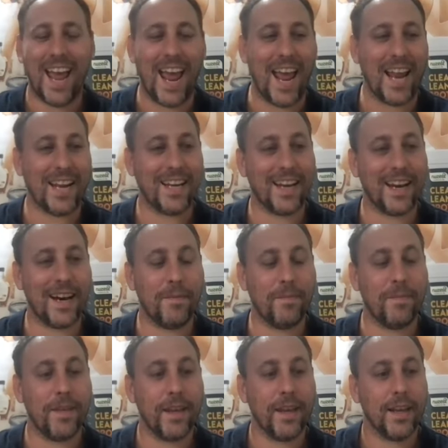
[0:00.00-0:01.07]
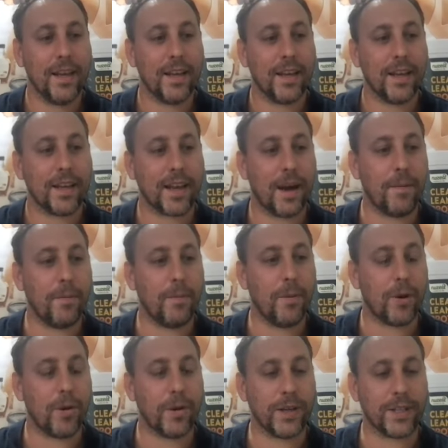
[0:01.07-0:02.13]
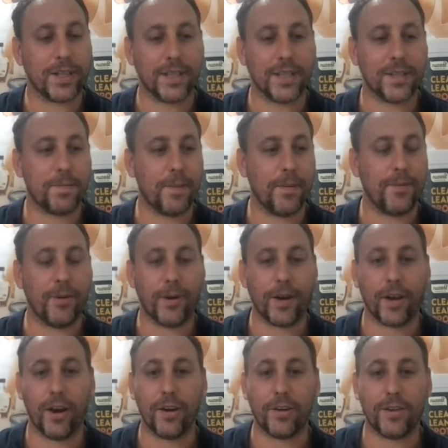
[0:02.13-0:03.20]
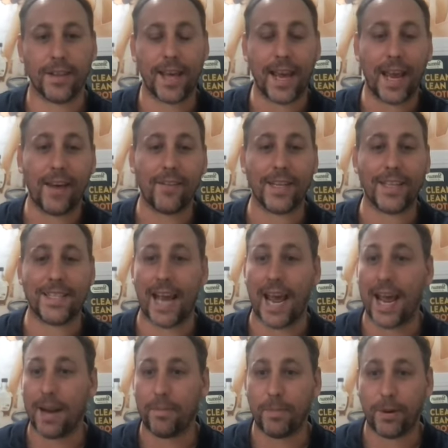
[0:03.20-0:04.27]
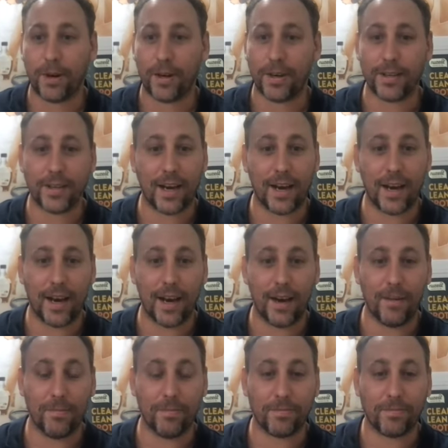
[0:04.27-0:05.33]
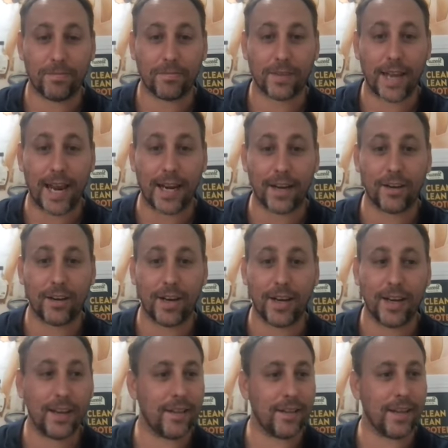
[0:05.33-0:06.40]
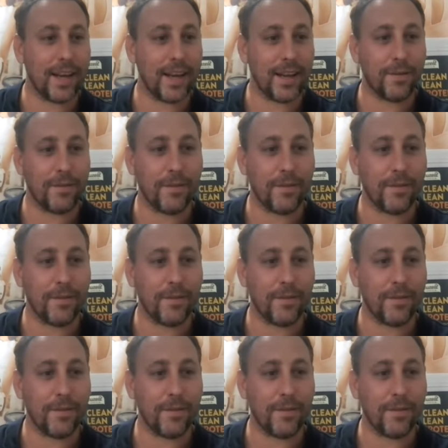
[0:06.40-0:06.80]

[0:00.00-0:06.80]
And couple more questions before we go. Do they have a dad bod category in the